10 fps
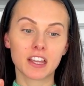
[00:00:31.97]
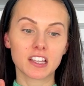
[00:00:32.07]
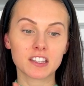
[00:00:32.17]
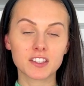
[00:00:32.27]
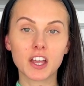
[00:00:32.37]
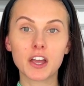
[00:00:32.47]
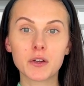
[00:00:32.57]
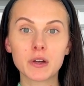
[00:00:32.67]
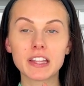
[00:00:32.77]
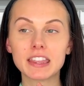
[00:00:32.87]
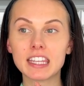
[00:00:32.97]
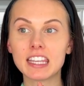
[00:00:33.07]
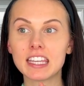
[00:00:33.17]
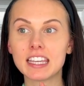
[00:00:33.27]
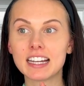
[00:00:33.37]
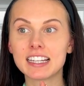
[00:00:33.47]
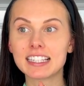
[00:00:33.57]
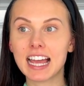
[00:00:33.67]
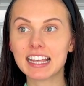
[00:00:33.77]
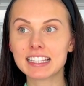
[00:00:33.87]
So the
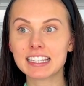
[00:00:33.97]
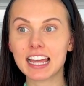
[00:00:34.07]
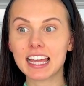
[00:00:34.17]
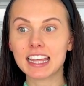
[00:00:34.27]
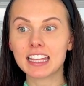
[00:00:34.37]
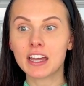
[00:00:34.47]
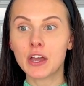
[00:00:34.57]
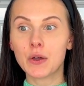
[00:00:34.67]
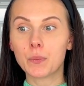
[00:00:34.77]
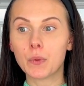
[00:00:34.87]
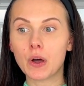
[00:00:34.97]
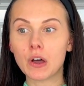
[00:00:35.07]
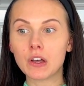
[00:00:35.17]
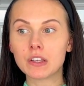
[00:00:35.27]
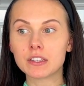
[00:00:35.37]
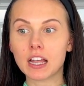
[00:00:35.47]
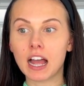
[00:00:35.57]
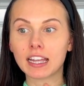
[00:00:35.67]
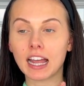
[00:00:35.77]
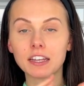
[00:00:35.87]
test day was,
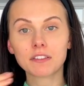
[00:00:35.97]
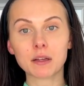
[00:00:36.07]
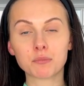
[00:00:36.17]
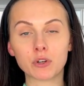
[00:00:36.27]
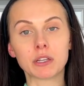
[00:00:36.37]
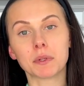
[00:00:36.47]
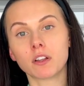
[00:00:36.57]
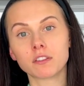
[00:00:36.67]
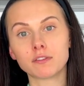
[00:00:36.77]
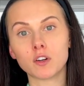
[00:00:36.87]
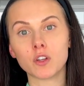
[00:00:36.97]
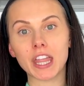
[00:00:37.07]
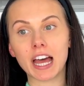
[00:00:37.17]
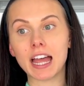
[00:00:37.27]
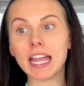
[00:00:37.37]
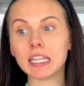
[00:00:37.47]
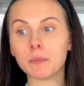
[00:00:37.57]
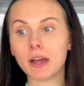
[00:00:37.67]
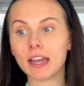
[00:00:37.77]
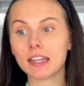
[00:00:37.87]
I kind of like brought you along for that
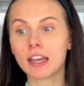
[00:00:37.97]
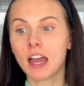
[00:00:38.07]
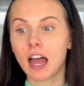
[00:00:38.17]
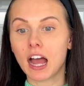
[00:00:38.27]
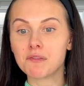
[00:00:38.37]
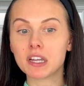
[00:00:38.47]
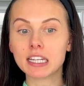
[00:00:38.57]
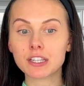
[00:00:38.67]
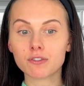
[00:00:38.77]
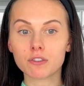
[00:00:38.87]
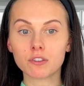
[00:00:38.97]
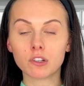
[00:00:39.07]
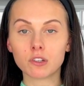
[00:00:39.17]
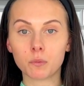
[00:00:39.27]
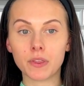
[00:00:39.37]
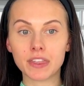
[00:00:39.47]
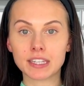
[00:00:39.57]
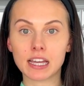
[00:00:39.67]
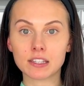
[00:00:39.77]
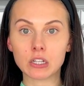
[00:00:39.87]
anyway. I really struggled with the
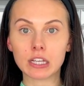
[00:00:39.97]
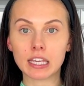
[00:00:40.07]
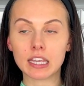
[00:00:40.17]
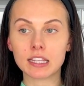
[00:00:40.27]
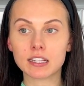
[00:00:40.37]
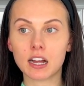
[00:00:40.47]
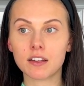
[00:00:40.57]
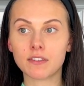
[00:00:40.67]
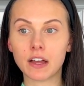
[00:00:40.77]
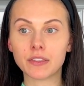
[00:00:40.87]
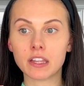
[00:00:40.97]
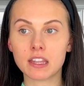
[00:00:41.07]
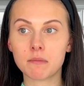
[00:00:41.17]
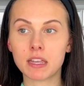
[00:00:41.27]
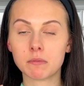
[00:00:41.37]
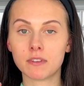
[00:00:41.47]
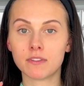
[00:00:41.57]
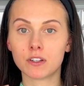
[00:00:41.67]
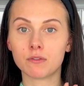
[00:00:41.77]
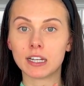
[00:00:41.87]
test cookies. I found that they made me
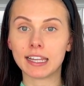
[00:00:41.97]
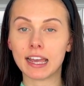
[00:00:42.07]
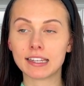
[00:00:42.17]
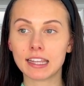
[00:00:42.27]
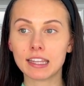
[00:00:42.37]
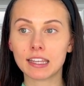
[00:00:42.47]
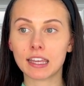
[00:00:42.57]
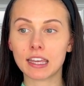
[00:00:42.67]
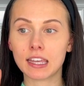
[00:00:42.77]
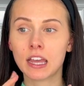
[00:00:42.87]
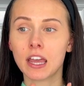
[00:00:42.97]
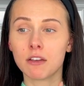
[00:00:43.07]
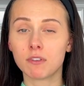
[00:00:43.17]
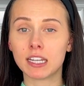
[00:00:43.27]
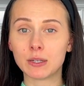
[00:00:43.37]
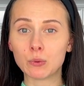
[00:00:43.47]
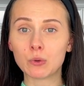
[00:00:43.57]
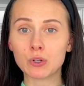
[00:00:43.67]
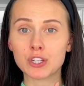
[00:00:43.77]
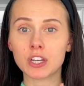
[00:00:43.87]
feel really headachy, really
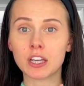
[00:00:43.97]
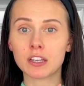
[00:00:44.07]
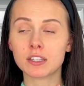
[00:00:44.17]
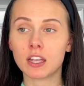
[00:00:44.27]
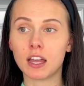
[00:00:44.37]
nauseous,